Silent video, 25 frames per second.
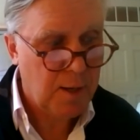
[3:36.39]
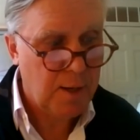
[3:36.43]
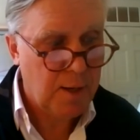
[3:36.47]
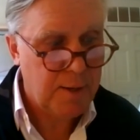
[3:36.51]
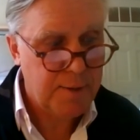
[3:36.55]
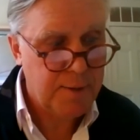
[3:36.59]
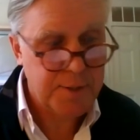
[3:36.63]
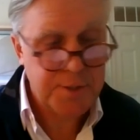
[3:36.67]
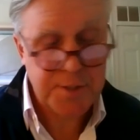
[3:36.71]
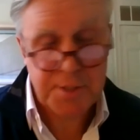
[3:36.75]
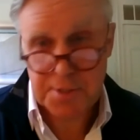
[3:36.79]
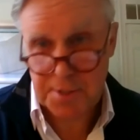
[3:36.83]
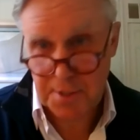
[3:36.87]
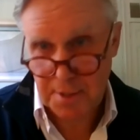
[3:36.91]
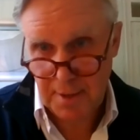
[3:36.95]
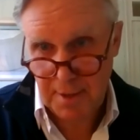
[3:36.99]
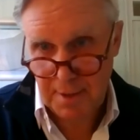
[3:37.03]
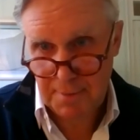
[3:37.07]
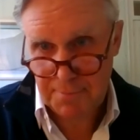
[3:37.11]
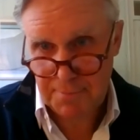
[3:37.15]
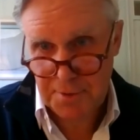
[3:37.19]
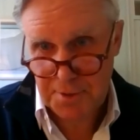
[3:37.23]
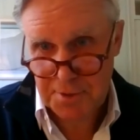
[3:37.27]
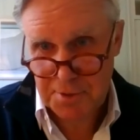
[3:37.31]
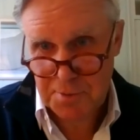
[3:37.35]
This is an
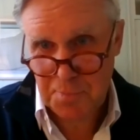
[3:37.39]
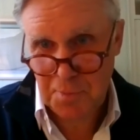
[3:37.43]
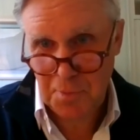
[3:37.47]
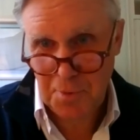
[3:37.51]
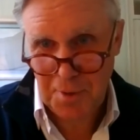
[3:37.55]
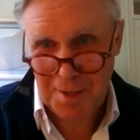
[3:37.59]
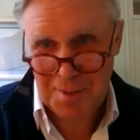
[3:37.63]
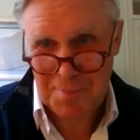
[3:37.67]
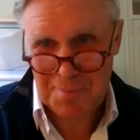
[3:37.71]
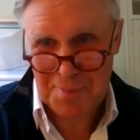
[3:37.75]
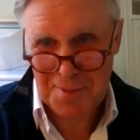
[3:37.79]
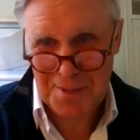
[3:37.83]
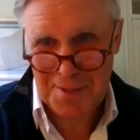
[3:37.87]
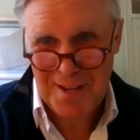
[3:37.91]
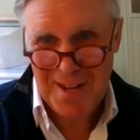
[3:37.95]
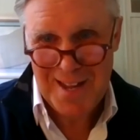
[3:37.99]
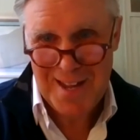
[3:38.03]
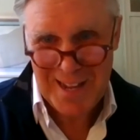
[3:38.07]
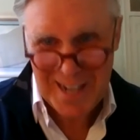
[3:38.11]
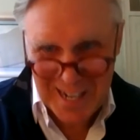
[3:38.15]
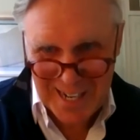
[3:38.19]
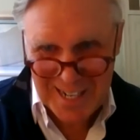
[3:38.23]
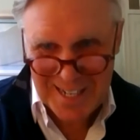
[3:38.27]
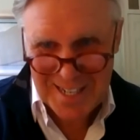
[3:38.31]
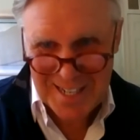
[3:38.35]
obvious point, but
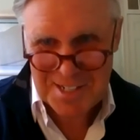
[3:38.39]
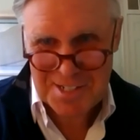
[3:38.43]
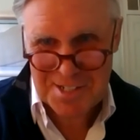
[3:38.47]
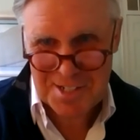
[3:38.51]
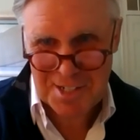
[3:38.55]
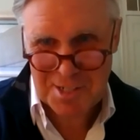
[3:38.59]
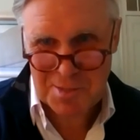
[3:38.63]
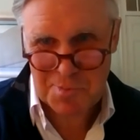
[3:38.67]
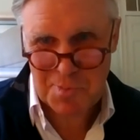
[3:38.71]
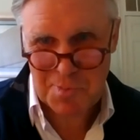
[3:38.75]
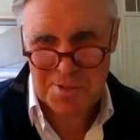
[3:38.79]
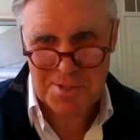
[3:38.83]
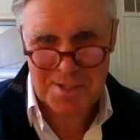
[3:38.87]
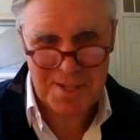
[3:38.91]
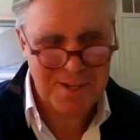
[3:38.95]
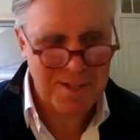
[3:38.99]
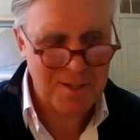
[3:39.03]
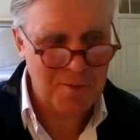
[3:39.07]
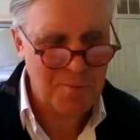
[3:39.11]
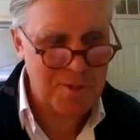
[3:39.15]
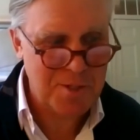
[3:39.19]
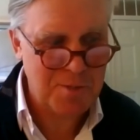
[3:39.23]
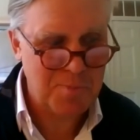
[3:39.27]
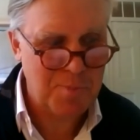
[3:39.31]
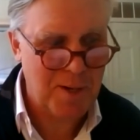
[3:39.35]
86% of the
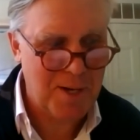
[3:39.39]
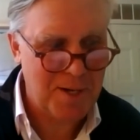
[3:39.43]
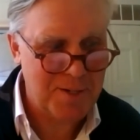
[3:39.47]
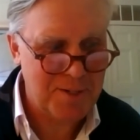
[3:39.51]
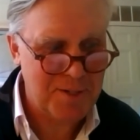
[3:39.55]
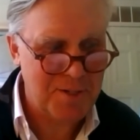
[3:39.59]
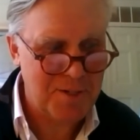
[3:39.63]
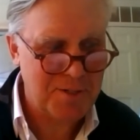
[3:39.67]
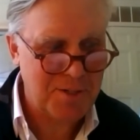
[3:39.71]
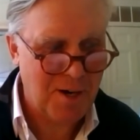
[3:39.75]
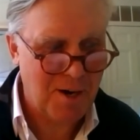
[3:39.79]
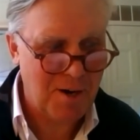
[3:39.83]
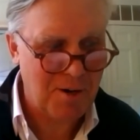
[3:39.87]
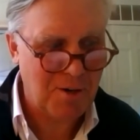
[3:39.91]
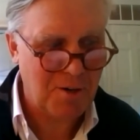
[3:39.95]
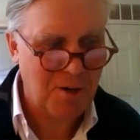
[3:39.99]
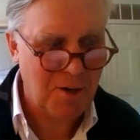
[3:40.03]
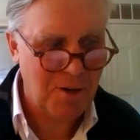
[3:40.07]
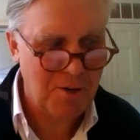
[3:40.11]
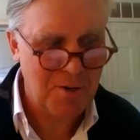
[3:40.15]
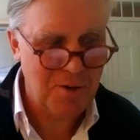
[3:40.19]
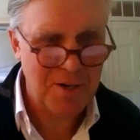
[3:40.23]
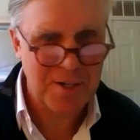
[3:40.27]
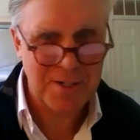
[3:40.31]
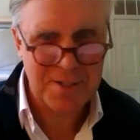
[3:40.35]
respondents are
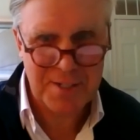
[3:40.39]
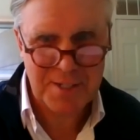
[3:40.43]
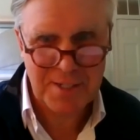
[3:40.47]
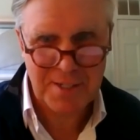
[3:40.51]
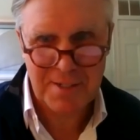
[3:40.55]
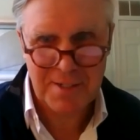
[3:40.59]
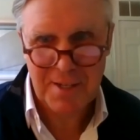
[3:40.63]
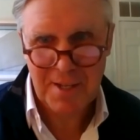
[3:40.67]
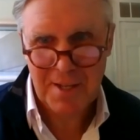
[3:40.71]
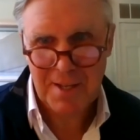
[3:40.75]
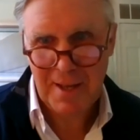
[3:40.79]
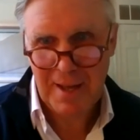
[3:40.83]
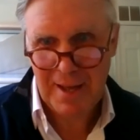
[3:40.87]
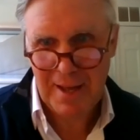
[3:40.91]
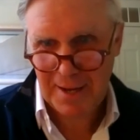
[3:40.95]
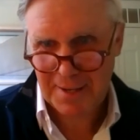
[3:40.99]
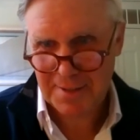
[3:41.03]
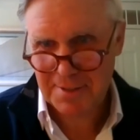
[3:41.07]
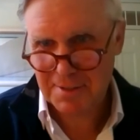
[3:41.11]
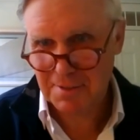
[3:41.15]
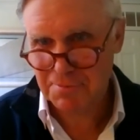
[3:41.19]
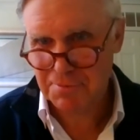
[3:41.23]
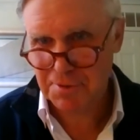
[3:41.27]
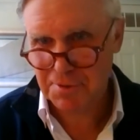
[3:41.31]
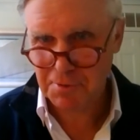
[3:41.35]
currently
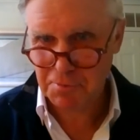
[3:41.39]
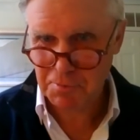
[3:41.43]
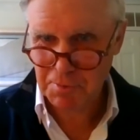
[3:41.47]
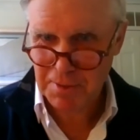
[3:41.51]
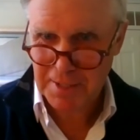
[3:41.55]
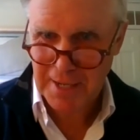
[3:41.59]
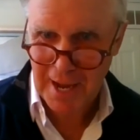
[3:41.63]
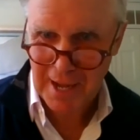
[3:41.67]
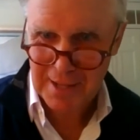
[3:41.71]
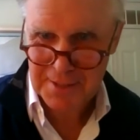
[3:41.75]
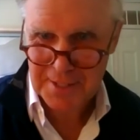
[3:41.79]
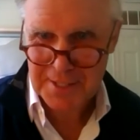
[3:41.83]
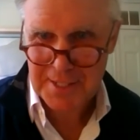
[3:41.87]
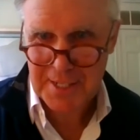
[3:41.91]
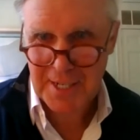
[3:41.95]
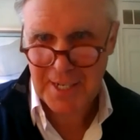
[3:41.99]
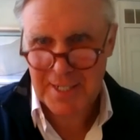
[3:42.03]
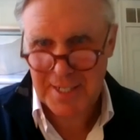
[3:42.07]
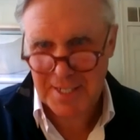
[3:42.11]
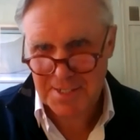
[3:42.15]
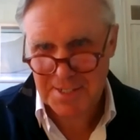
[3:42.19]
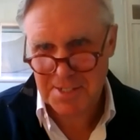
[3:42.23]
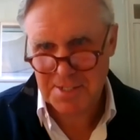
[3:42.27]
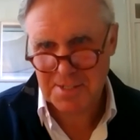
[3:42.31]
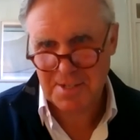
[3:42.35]
actively
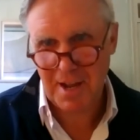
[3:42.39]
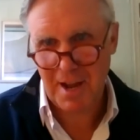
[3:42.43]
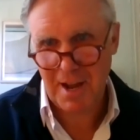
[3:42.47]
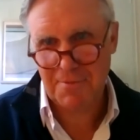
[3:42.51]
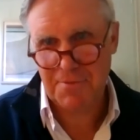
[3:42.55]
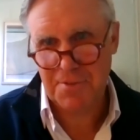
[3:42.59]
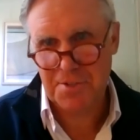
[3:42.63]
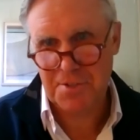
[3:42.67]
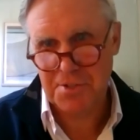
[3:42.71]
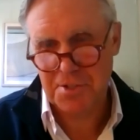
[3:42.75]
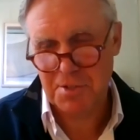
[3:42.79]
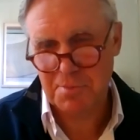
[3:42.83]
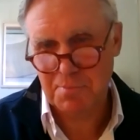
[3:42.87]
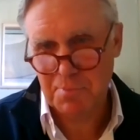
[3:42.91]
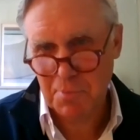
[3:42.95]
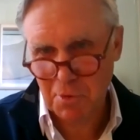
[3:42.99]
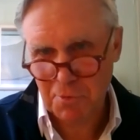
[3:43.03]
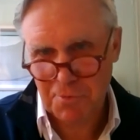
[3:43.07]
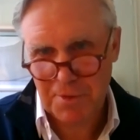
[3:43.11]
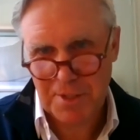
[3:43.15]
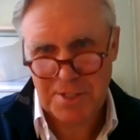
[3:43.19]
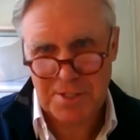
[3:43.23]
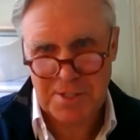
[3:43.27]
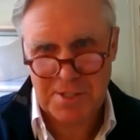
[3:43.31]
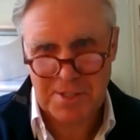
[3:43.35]
reallocating staff. This is
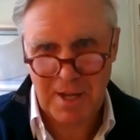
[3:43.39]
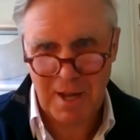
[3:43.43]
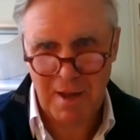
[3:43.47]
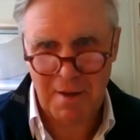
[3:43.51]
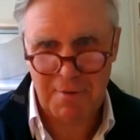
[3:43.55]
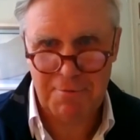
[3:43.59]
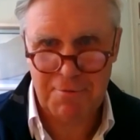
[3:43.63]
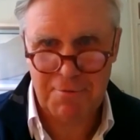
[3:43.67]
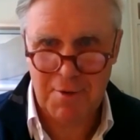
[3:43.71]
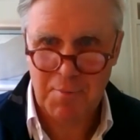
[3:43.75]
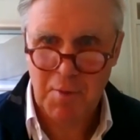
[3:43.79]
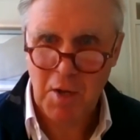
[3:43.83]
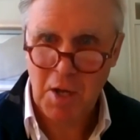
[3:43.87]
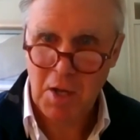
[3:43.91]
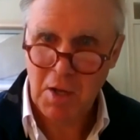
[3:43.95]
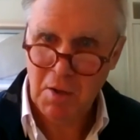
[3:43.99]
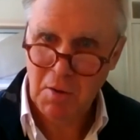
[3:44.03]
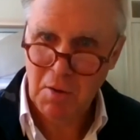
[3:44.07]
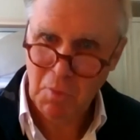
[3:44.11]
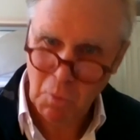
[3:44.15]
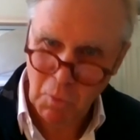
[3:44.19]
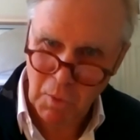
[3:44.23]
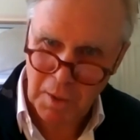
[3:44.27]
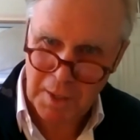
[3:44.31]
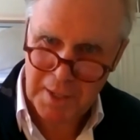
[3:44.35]
moving staff from
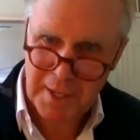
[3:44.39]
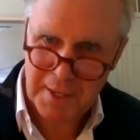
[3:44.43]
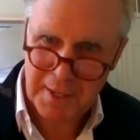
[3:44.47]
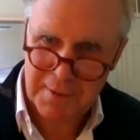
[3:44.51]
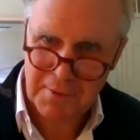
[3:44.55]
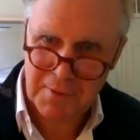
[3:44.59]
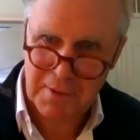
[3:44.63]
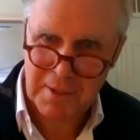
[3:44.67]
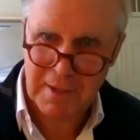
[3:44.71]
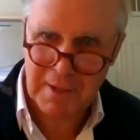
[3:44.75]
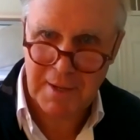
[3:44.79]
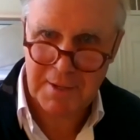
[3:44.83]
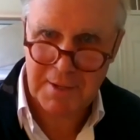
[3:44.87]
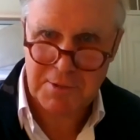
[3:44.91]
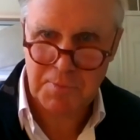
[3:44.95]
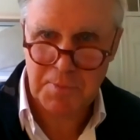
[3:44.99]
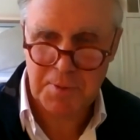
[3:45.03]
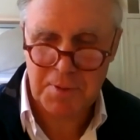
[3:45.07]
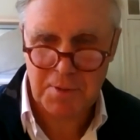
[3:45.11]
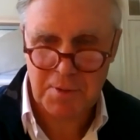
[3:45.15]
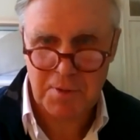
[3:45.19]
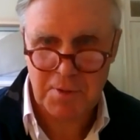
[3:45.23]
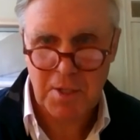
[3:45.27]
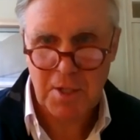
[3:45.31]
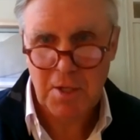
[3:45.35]
one end of the
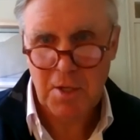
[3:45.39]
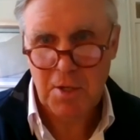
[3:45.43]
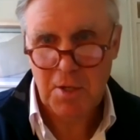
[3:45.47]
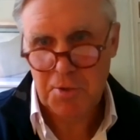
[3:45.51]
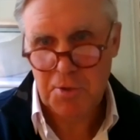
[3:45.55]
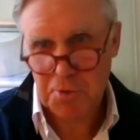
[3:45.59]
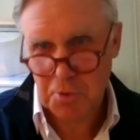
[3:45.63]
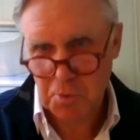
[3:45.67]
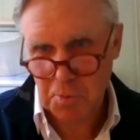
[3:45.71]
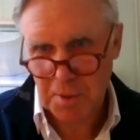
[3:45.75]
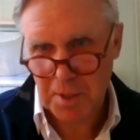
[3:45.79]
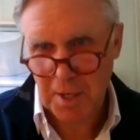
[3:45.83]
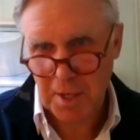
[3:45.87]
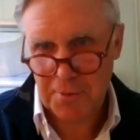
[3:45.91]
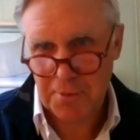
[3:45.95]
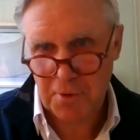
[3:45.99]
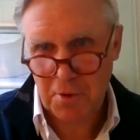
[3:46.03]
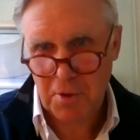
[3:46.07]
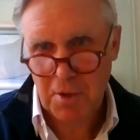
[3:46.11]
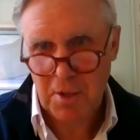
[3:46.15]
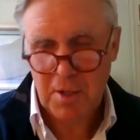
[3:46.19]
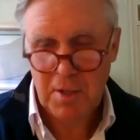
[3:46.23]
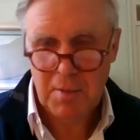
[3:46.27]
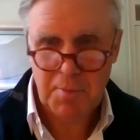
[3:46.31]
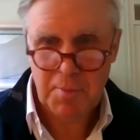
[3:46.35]
hospital to another,
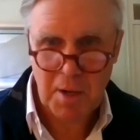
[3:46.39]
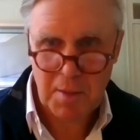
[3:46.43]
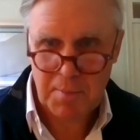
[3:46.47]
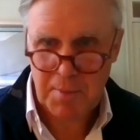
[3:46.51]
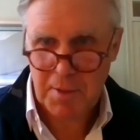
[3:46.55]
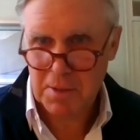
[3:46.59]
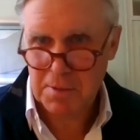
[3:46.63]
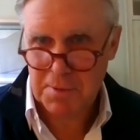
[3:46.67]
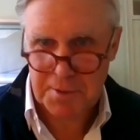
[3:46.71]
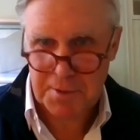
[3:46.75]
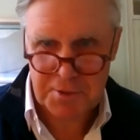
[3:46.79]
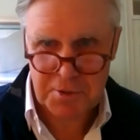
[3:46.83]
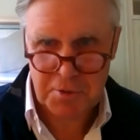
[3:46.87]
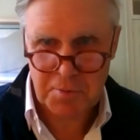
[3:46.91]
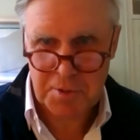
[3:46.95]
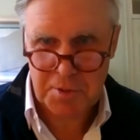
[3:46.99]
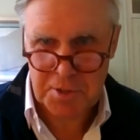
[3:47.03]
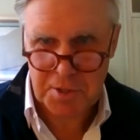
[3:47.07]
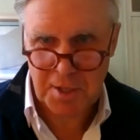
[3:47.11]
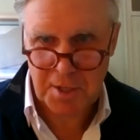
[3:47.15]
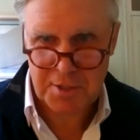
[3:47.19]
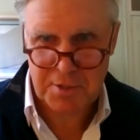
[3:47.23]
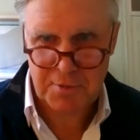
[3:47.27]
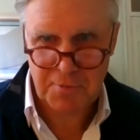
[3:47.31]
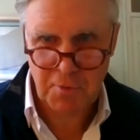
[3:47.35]
primarily to
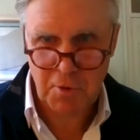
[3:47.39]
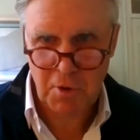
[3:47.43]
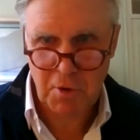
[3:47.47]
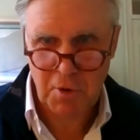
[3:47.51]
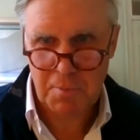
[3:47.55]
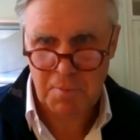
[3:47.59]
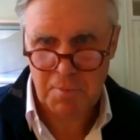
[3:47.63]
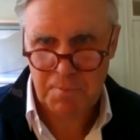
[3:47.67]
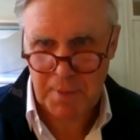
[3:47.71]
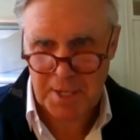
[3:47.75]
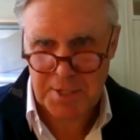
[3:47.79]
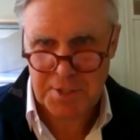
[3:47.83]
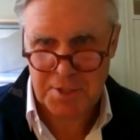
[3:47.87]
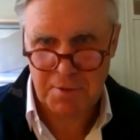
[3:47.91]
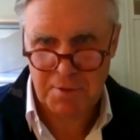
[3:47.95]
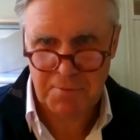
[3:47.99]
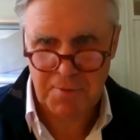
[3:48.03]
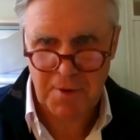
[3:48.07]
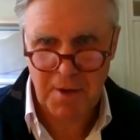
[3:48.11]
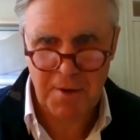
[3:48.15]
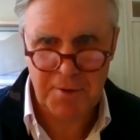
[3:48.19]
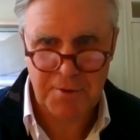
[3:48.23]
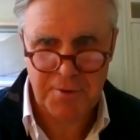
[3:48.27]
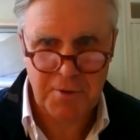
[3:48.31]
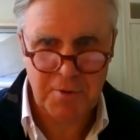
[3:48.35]
adjust for patient
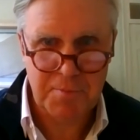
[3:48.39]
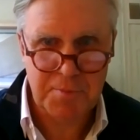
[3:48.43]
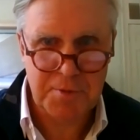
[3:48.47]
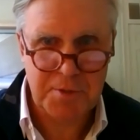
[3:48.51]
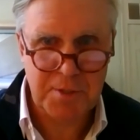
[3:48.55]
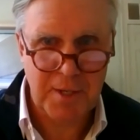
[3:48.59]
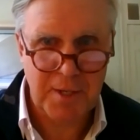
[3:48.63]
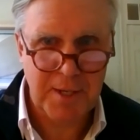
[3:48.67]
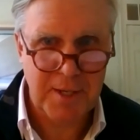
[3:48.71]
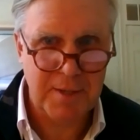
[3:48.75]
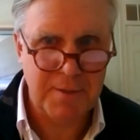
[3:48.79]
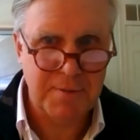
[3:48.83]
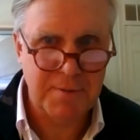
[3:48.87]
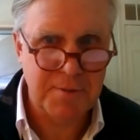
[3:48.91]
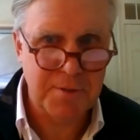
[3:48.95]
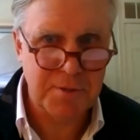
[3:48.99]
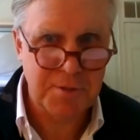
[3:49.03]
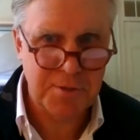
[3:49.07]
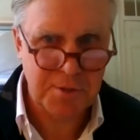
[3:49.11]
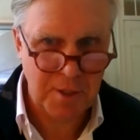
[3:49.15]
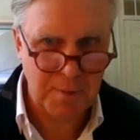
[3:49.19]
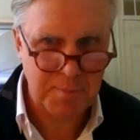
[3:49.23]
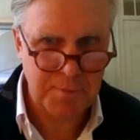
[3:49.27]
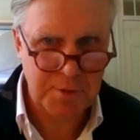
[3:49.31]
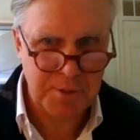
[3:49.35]
volumes and
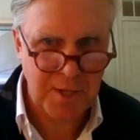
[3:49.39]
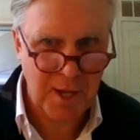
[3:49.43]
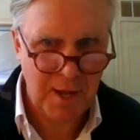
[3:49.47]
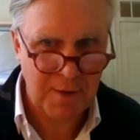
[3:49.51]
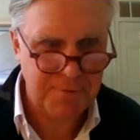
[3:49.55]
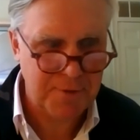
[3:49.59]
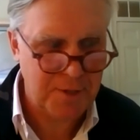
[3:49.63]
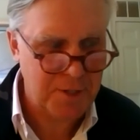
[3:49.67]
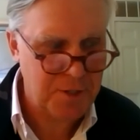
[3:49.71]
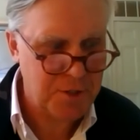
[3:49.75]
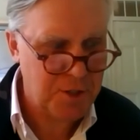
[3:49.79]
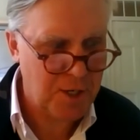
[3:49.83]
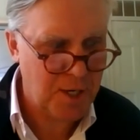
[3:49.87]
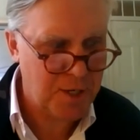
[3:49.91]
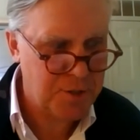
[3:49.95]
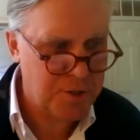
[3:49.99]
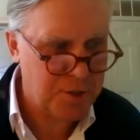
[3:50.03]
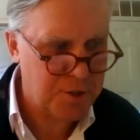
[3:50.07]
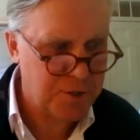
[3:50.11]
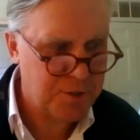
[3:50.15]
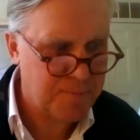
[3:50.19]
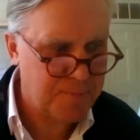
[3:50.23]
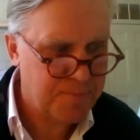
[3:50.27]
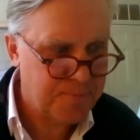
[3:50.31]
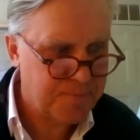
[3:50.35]
some staffing
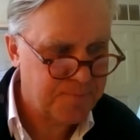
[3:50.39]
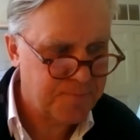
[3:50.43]
changes.